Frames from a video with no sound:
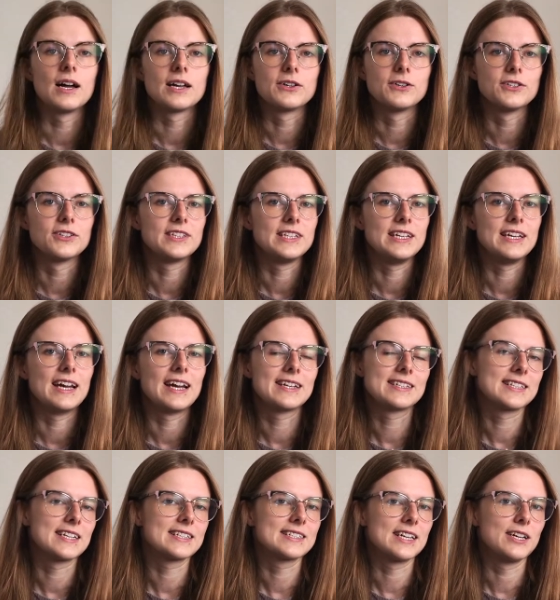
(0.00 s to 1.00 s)
I got the
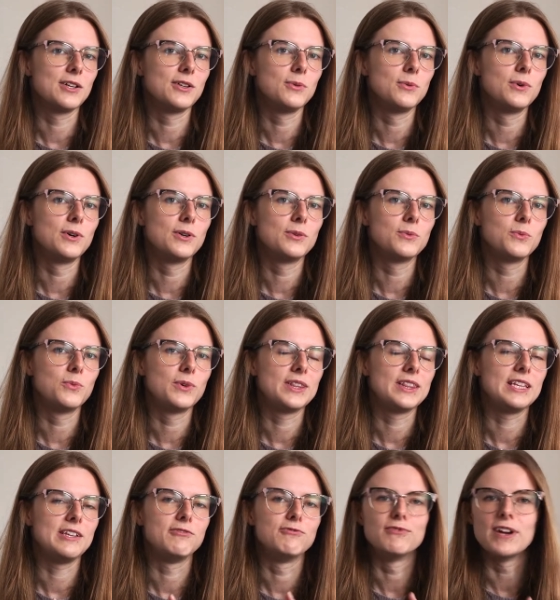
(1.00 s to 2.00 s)
XXL one with
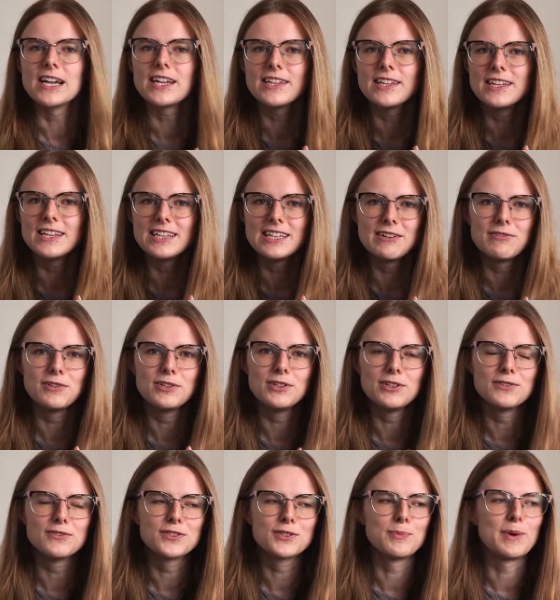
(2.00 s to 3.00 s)
the regular level
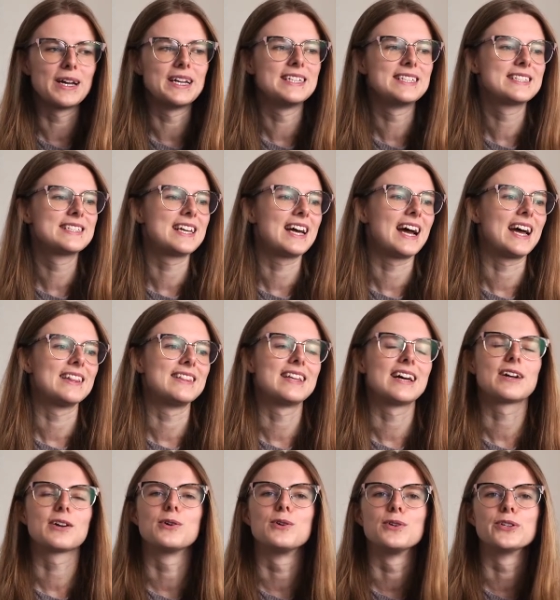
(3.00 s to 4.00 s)
of spice, and
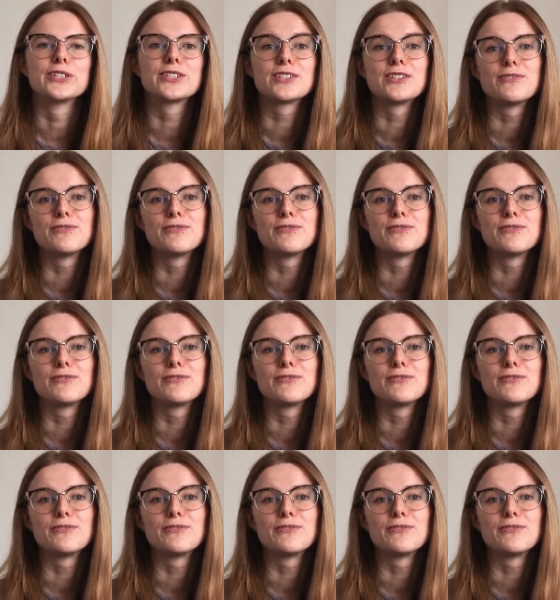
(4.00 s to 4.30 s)
that cost